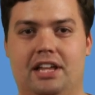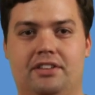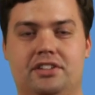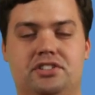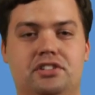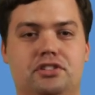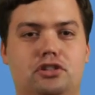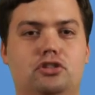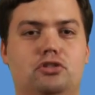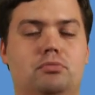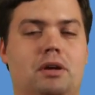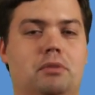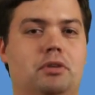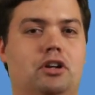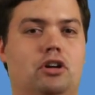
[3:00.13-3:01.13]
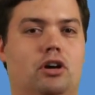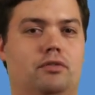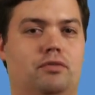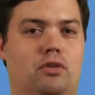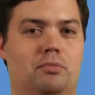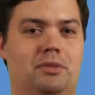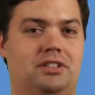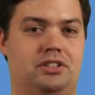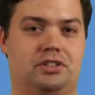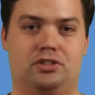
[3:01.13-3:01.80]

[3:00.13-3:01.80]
Now, this is a new memory card format.